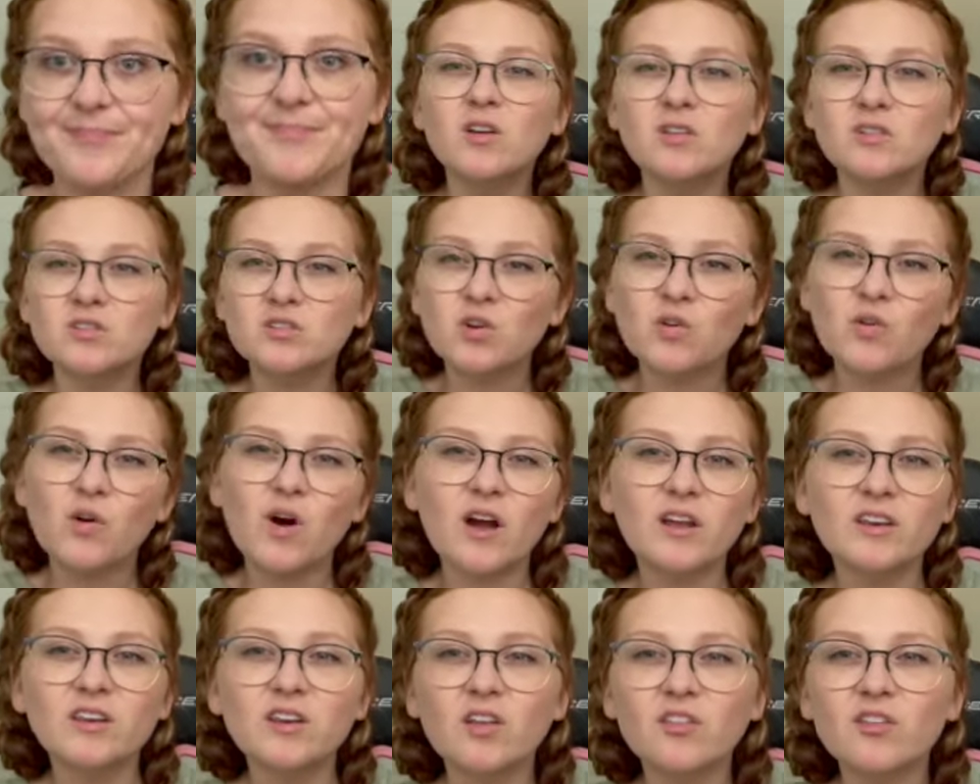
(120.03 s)
So
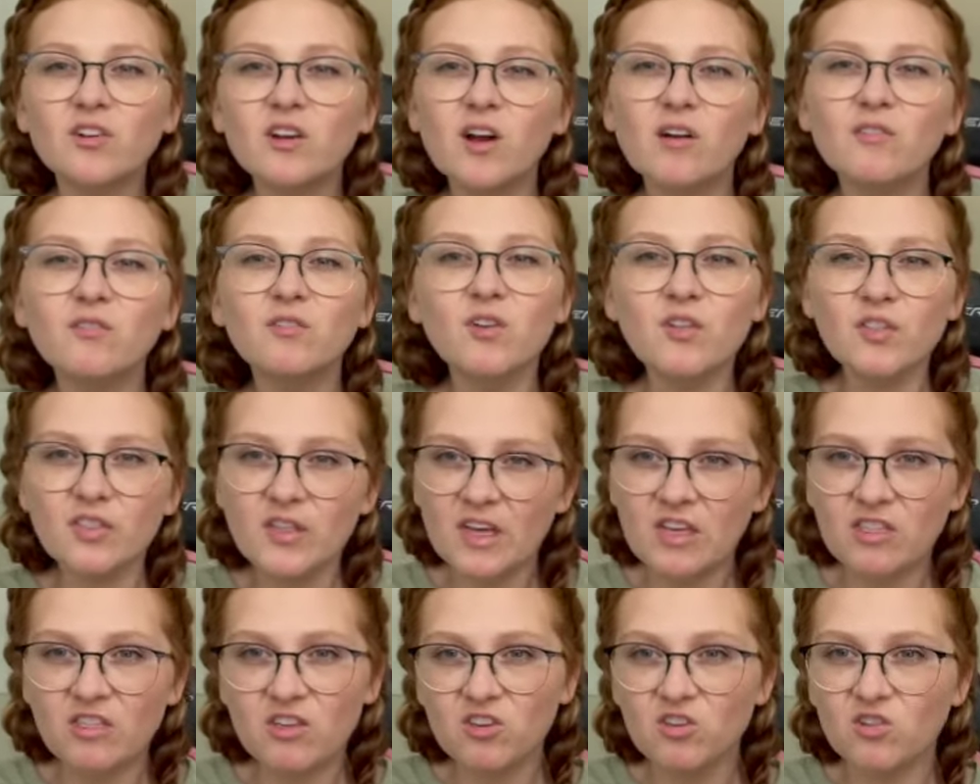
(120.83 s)
another helpful
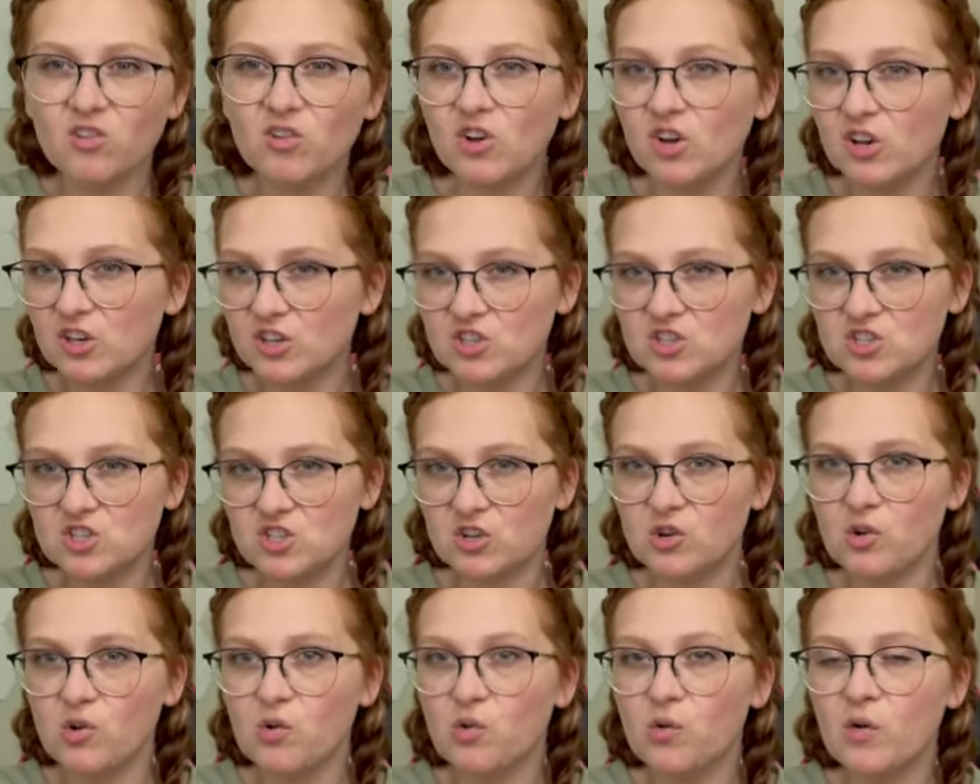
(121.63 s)
thing that you could
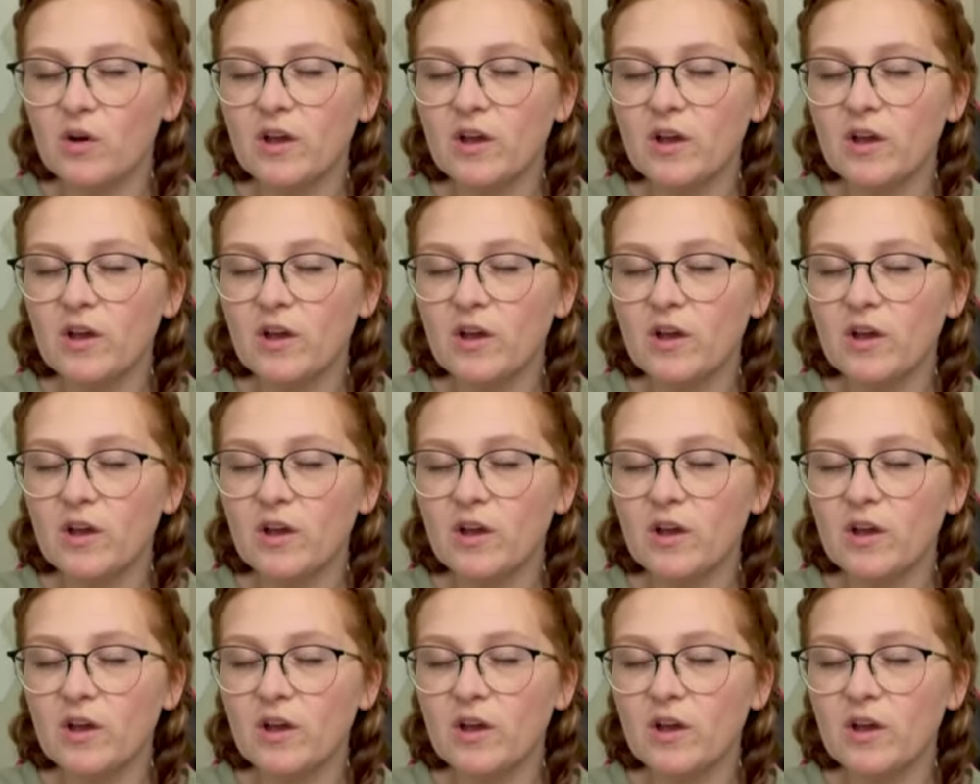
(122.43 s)
do